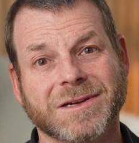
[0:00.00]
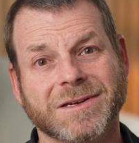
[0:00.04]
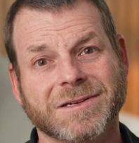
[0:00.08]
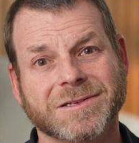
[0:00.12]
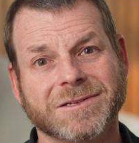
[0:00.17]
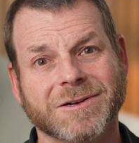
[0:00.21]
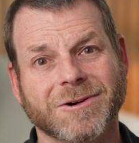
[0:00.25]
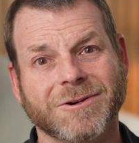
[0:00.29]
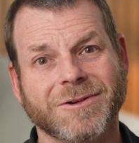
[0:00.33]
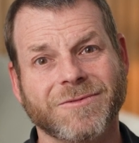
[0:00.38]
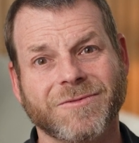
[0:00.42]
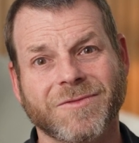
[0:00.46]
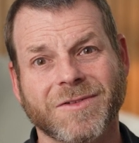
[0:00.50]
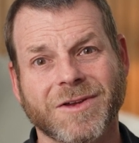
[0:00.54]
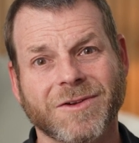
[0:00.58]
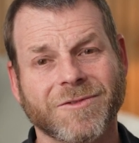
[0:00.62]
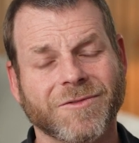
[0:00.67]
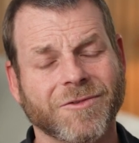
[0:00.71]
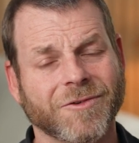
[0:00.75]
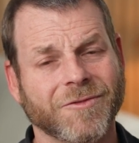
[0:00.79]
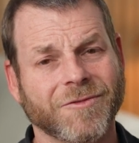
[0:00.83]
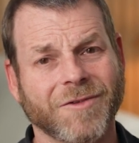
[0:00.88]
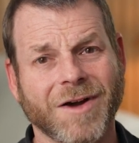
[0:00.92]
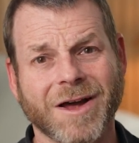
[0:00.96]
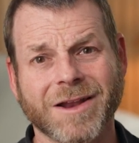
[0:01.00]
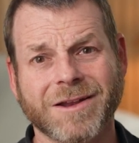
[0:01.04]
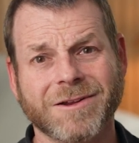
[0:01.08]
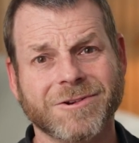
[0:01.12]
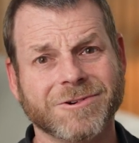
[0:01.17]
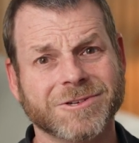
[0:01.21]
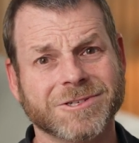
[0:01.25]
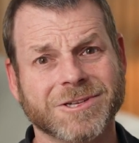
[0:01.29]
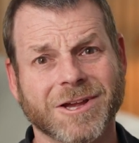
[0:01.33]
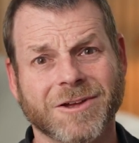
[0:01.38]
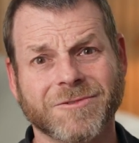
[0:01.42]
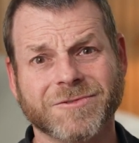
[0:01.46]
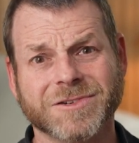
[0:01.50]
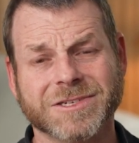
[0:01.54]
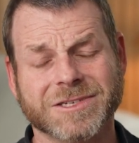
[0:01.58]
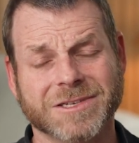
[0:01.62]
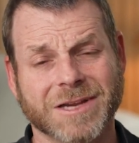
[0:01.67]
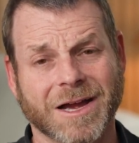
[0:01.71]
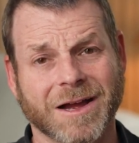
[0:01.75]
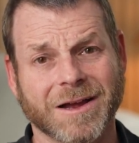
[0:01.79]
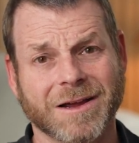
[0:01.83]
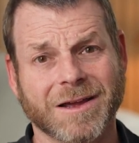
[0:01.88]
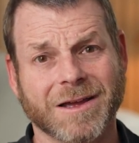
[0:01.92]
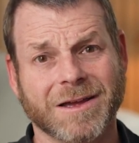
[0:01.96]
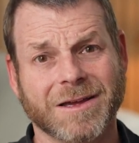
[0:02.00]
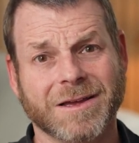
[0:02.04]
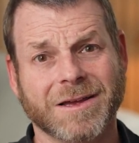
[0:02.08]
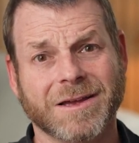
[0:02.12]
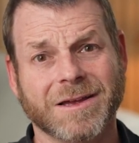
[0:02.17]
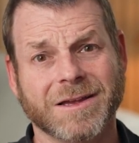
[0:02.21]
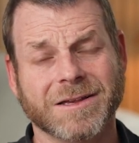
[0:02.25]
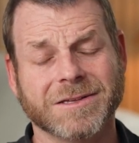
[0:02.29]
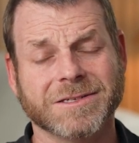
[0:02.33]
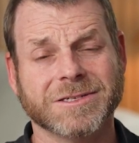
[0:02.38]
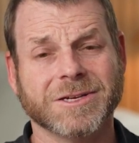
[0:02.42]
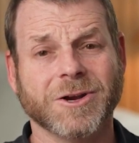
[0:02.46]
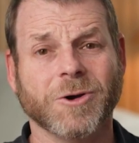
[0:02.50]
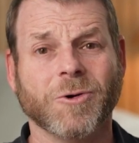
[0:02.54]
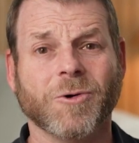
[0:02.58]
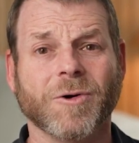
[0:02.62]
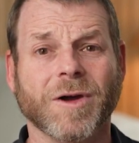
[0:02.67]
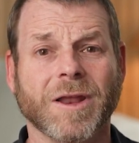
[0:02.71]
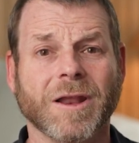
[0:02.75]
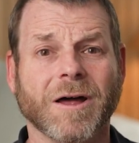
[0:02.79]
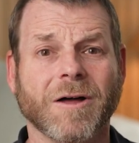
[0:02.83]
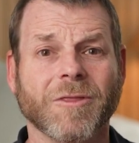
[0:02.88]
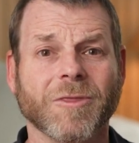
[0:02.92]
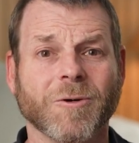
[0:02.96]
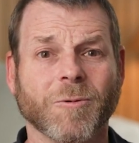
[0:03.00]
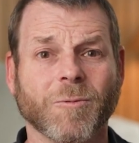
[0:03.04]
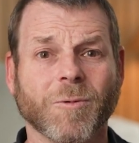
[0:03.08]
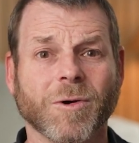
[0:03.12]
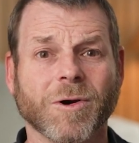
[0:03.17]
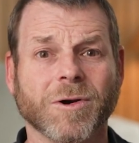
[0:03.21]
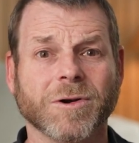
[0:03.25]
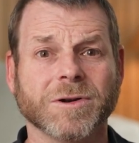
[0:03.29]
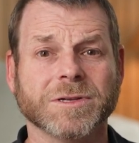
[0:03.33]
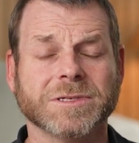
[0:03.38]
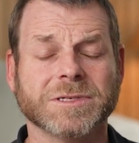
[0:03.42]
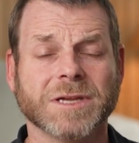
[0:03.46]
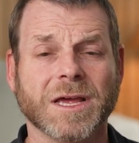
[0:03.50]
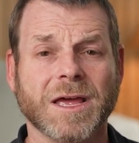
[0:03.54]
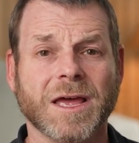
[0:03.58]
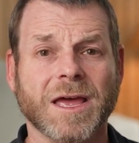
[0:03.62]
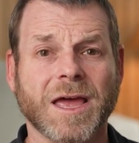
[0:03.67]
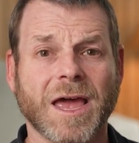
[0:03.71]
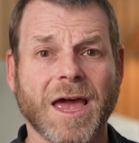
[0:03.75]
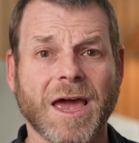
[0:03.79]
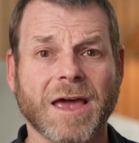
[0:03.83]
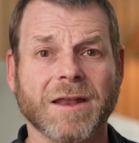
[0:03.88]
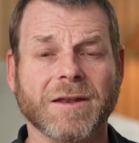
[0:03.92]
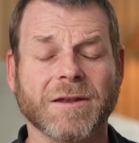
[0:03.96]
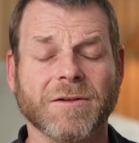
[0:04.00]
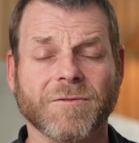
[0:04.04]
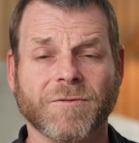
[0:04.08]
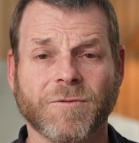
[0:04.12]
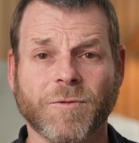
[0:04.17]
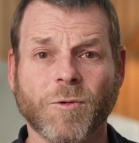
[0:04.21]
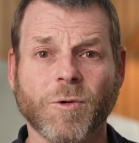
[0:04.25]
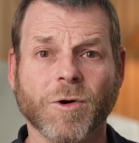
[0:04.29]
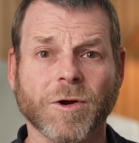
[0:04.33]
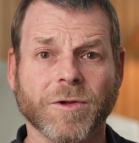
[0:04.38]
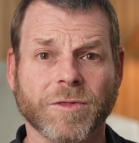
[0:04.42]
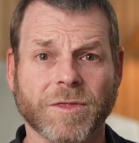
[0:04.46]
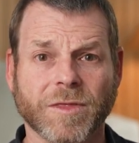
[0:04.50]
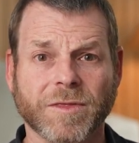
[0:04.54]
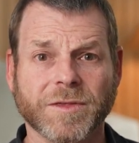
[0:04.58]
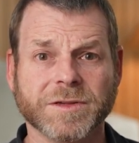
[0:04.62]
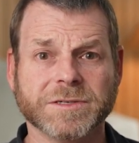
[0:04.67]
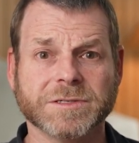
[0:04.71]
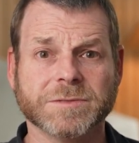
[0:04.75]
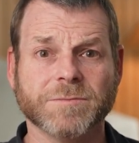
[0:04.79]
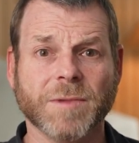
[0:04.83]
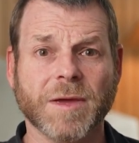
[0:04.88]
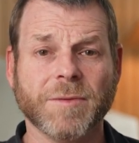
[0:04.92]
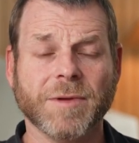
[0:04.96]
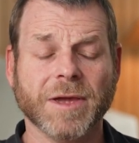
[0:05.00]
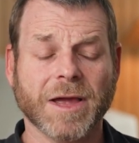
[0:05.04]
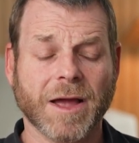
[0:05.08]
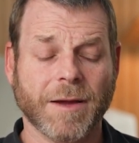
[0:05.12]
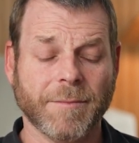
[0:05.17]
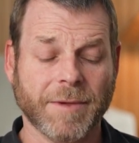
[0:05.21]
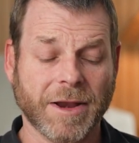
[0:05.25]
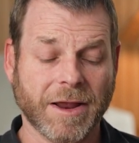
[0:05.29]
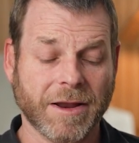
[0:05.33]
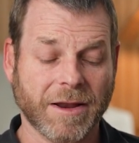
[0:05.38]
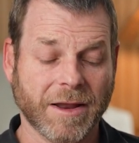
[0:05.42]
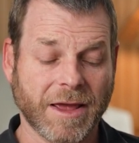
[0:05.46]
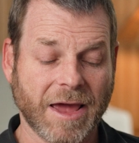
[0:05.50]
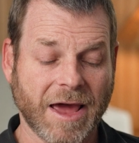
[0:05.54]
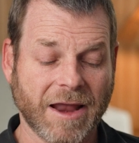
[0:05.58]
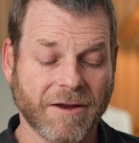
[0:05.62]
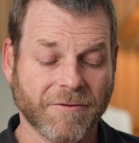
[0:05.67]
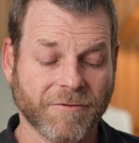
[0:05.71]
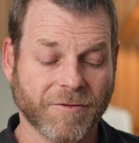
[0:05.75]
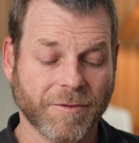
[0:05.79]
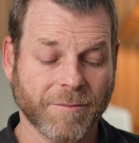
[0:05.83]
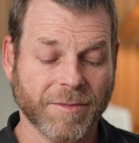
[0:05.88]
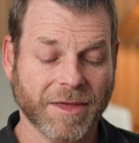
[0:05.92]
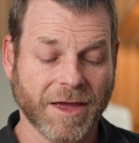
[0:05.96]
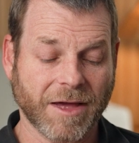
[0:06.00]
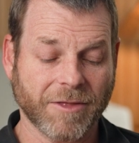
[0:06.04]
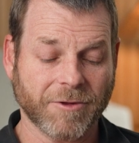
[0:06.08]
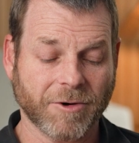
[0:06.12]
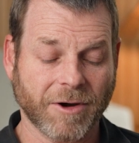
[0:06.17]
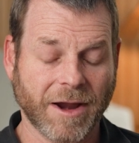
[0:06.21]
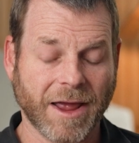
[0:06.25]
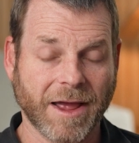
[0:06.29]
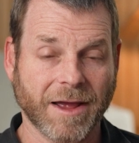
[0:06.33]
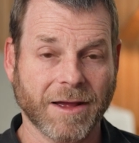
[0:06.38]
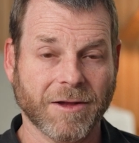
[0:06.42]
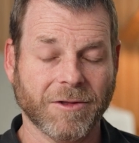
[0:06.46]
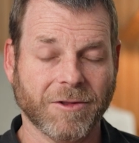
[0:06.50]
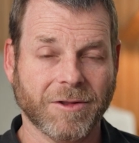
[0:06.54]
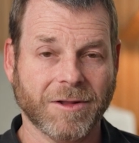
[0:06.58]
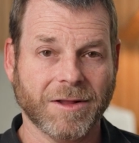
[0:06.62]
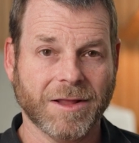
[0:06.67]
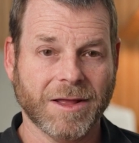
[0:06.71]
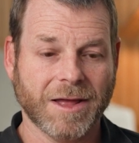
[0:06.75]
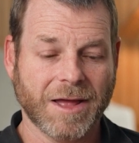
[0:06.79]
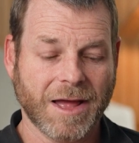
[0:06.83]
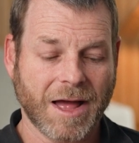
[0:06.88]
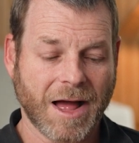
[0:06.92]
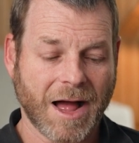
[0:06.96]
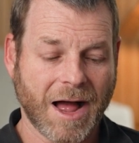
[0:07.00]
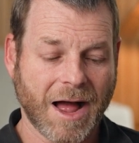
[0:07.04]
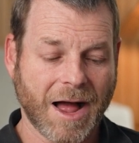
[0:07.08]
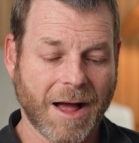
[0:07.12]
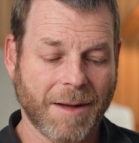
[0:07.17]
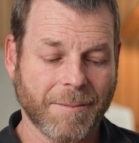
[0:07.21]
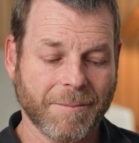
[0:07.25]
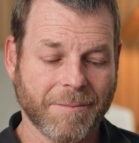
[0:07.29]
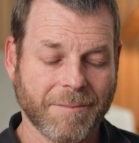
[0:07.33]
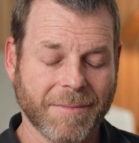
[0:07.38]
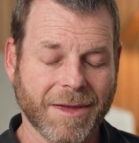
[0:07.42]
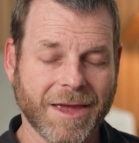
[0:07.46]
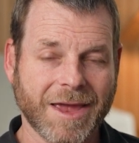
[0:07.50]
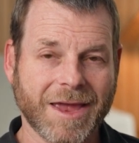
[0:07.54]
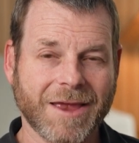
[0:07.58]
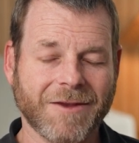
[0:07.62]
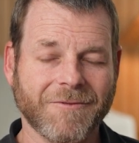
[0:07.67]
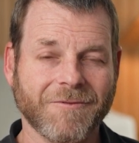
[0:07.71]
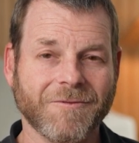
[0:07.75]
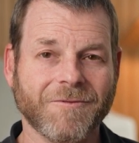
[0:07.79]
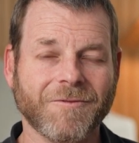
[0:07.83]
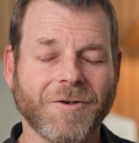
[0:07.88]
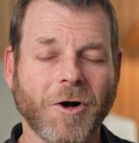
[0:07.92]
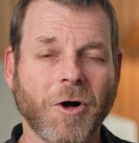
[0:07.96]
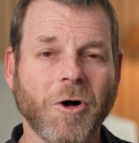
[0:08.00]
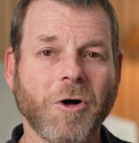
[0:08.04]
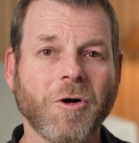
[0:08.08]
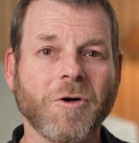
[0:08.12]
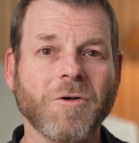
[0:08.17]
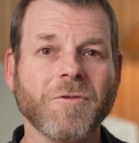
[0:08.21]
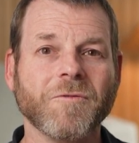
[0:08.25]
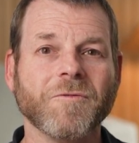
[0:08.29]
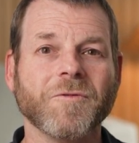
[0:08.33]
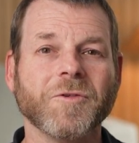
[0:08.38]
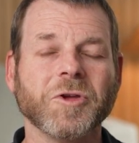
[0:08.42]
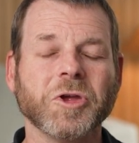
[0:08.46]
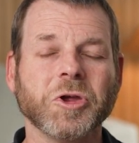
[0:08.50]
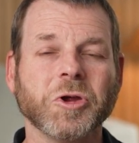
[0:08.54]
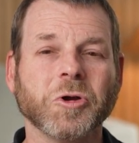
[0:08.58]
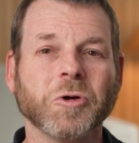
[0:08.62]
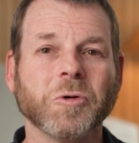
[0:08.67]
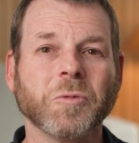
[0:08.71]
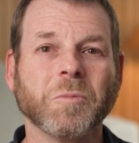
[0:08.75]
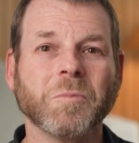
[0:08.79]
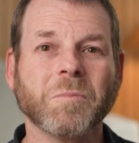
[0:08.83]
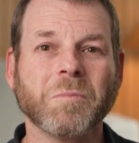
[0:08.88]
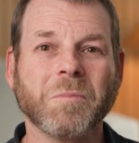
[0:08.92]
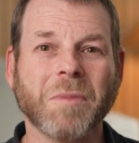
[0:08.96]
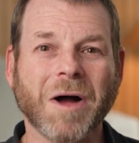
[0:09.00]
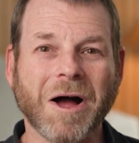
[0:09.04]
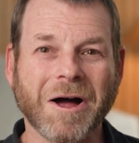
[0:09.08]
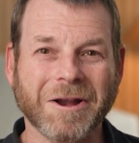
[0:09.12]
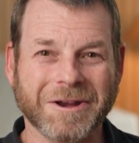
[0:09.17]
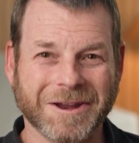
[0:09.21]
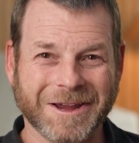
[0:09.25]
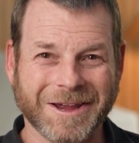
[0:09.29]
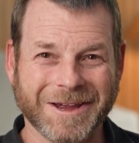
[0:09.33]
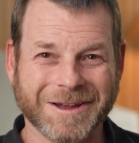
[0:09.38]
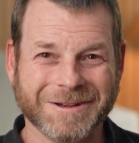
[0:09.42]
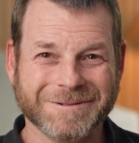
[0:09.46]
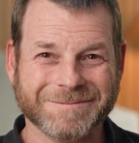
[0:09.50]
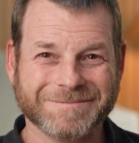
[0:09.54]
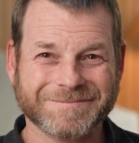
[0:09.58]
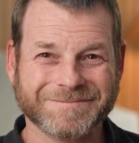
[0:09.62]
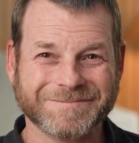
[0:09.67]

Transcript: So if you're finding yourself stuck, zero in on the words. And fourth, and this is maybe coming at it from the other angle, involve your body.